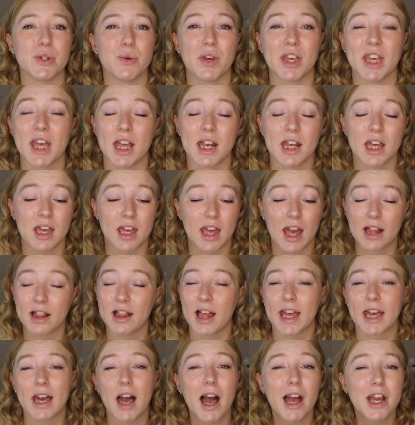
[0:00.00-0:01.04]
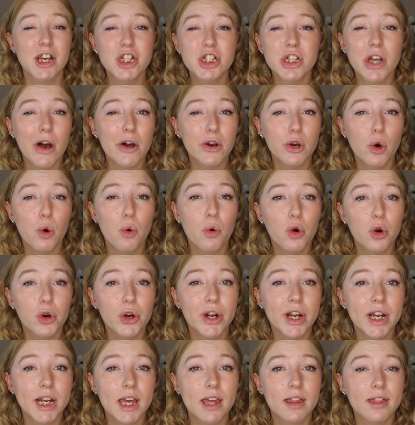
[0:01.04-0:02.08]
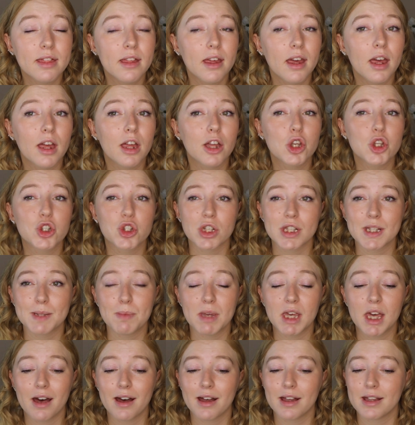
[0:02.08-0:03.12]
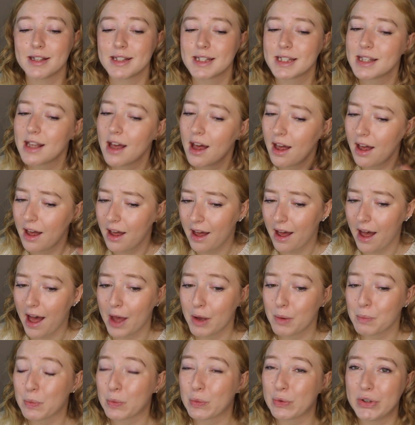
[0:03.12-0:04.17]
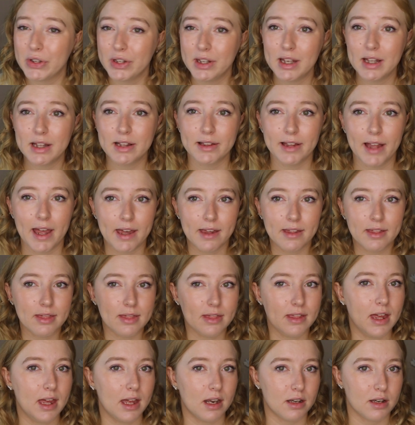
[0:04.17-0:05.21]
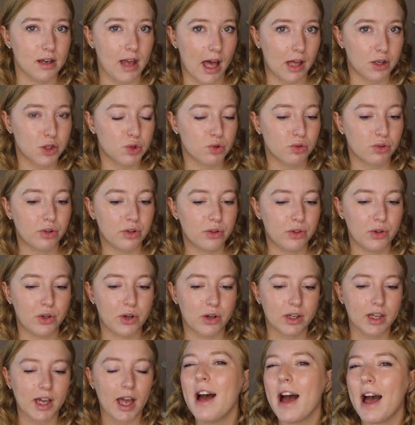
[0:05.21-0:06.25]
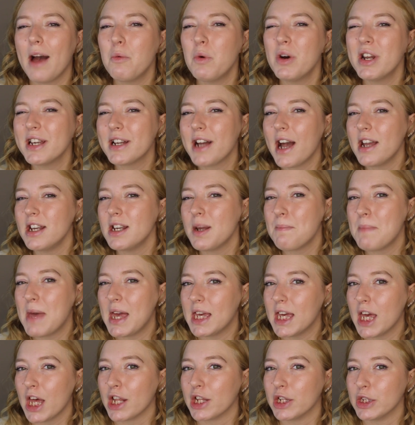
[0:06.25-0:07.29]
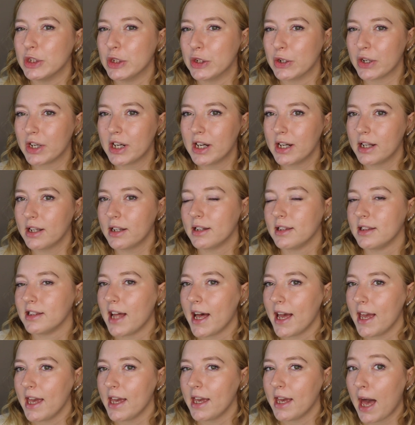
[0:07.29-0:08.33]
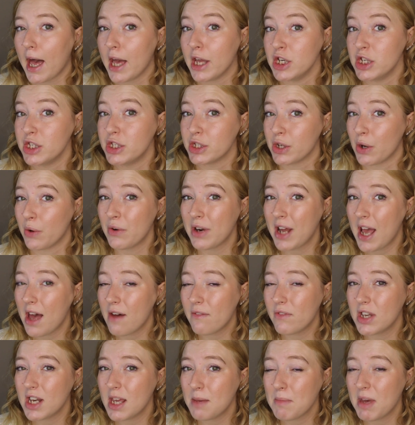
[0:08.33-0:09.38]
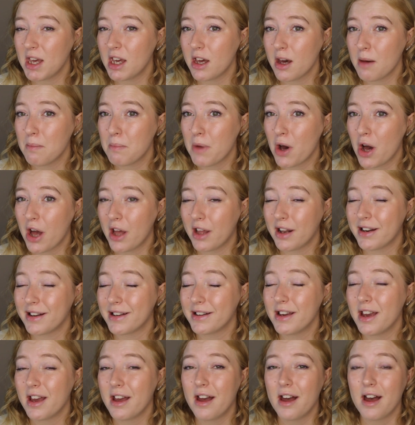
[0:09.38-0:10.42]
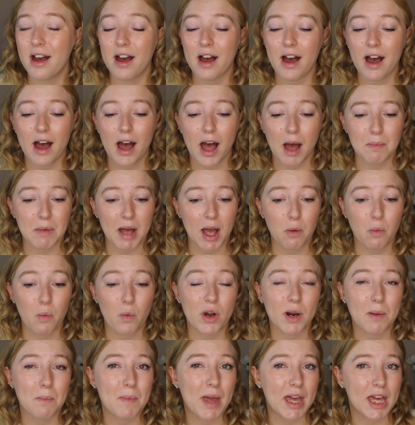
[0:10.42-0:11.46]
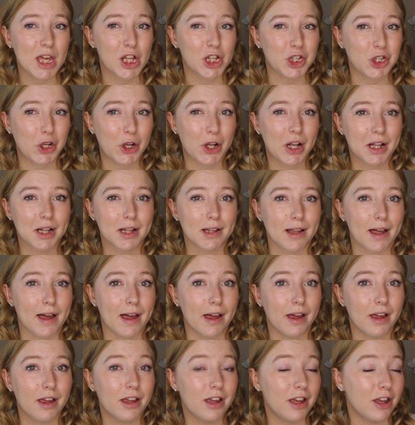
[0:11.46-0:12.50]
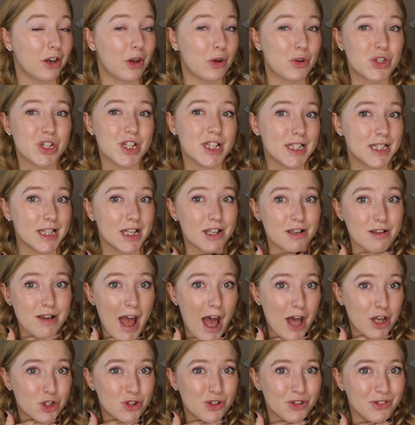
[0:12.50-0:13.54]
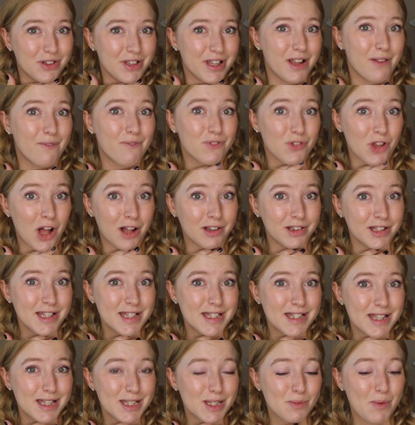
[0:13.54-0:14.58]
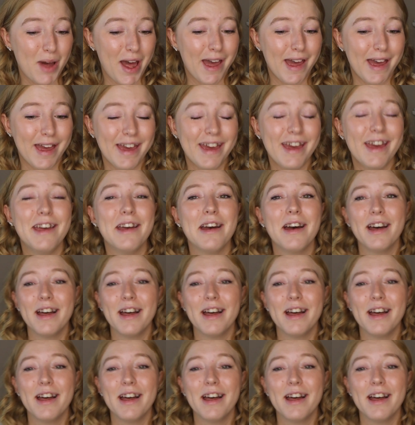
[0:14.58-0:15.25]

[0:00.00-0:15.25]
doing any like eyeshadow or anything just because I really like the natural look. I want to kind of make it look like I don't have any makeup on. Um, I want to make it look like, you know, she's naturally flawless this way.